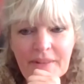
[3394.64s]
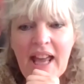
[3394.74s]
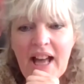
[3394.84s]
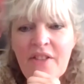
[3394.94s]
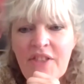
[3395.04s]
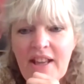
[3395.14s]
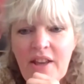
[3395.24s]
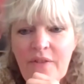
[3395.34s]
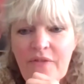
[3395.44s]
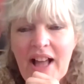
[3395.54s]
Yeah, I think
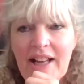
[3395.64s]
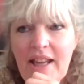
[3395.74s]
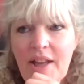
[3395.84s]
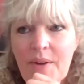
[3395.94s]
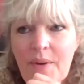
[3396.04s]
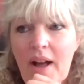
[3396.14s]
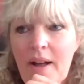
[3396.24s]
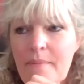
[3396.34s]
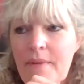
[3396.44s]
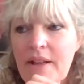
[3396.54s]
you value,
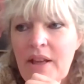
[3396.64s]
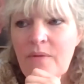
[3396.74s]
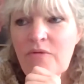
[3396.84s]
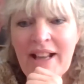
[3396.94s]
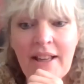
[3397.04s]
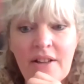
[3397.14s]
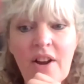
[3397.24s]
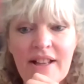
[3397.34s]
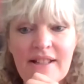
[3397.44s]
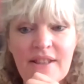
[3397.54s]
you
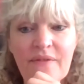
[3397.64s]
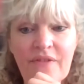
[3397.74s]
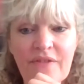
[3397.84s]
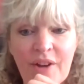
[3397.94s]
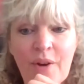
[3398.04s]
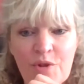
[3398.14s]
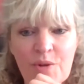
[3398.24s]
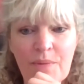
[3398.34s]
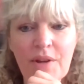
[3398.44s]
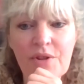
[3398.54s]
recognise the
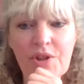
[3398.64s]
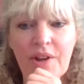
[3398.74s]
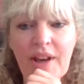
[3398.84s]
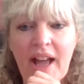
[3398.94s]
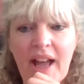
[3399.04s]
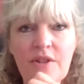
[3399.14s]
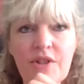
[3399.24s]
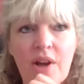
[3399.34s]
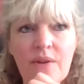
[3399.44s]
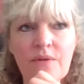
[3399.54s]
contribution, and you
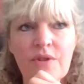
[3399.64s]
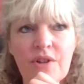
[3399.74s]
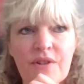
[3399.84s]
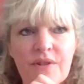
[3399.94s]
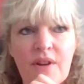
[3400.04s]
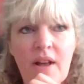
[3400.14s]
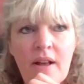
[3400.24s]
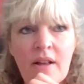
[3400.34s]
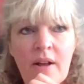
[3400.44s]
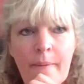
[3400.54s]
don't just
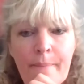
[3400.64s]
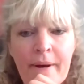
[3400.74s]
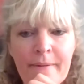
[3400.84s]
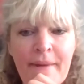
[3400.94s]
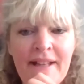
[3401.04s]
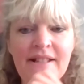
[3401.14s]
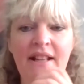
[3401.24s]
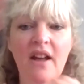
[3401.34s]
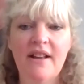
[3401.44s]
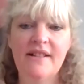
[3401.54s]

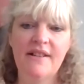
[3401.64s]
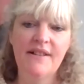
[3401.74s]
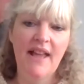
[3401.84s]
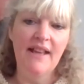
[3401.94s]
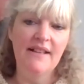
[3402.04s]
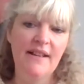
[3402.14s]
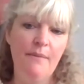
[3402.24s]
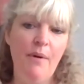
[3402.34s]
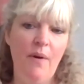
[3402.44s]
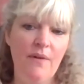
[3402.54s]
compartmentalize and say it's in a
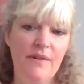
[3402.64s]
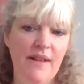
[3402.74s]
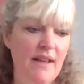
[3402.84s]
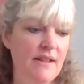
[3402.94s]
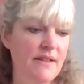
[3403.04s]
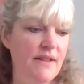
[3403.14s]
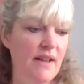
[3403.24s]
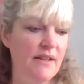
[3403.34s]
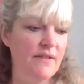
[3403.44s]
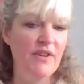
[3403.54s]
box. It's
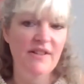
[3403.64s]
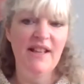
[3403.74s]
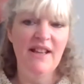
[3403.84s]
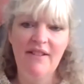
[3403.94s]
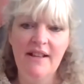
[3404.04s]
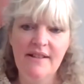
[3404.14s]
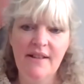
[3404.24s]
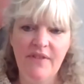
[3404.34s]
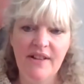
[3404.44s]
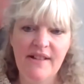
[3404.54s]
volunteering is
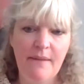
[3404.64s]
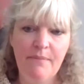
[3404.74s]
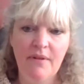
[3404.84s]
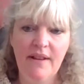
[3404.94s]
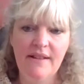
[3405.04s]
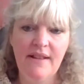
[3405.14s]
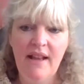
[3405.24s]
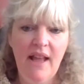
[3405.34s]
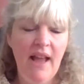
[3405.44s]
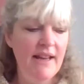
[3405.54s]
something separate and
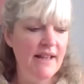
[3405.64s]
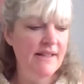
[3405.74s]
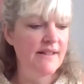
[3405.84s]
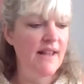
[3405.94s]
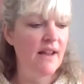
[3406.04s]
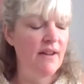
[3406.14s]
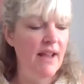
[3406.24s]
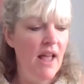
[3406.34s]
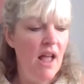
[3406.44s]
necessary.